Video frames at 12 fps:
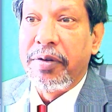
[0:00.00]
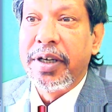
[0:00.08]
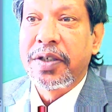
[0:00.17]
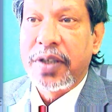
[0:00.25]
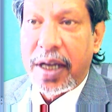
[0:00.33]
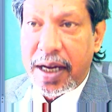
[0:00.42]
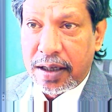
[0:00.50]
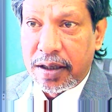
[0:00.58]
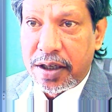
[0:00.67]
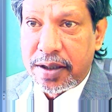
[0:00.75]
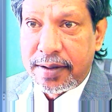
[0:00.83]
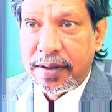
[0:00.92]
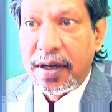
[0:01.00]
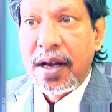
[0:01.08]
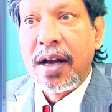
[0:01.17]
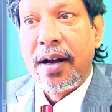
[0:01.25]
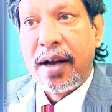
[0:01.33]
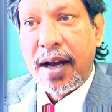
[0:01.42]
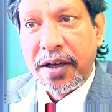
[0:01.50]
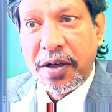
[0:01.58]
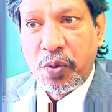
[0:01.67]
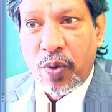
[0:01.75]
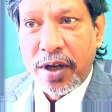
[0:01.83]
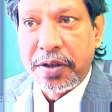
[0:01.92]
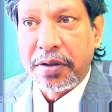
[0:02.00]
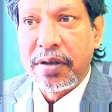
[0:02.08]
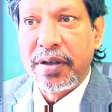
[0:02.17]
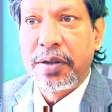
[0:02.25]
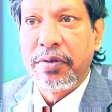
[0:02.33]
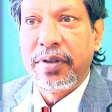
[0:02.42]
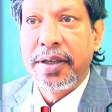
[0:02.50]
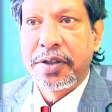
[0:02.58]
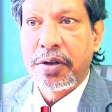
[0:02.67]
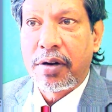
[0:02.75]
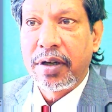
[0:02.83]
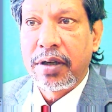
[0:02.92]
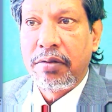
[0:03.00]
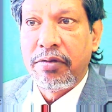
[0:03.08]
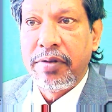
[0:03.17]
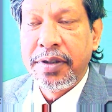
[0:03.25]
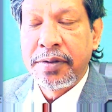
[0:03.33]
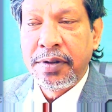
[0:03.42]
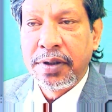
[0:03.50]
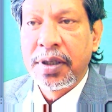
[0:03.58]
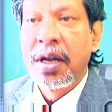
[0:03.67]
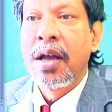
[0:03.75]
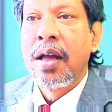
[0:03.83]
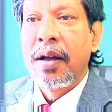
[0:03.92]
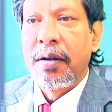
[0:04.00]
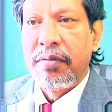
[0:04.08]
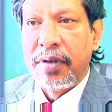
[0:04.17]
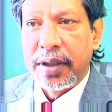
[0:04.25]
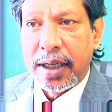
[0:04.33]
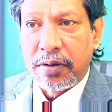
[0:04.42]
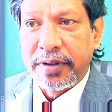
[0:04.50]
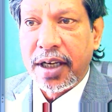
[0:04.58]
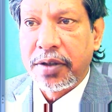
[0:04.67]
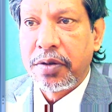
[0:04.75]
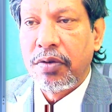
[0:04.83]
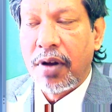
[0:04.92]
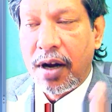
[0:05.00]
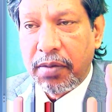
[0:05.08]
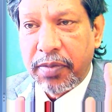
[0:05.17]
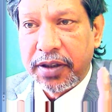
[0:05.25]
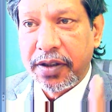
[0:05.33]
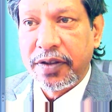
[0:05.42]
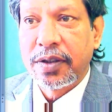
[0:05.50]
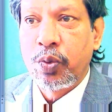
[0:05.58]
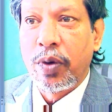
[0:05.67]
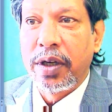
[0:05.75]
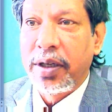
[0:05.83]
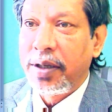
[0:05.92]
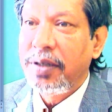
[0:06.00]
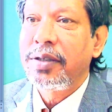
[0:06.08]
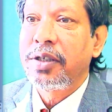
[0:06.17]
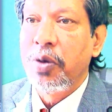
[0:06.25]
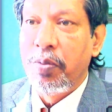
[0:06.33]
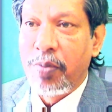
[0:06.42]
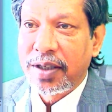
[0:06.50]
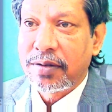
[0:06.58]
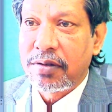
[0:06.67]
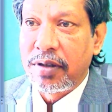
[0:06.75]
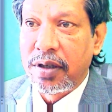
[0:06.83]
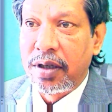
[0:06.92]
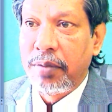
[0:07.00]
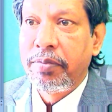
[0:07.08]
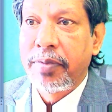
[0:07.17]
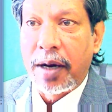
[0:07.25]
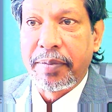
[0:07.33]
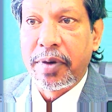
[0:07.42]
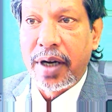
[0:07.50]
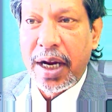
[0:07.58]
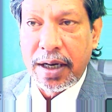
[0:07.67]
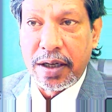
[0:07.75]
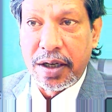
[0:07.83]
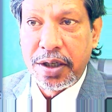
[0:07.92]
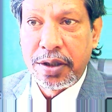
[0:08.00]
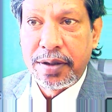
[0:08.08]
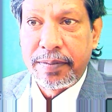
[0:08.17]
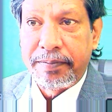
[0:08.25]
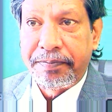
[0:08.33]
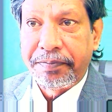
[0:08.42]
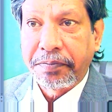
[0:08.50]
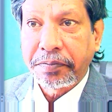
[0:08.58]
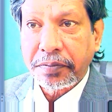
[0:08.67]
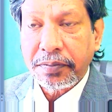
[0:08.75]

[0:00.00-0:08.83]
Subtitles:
Now it's English. I don't want to go into the historical reasons. That will take too long, but this is what it is. You must learn proper English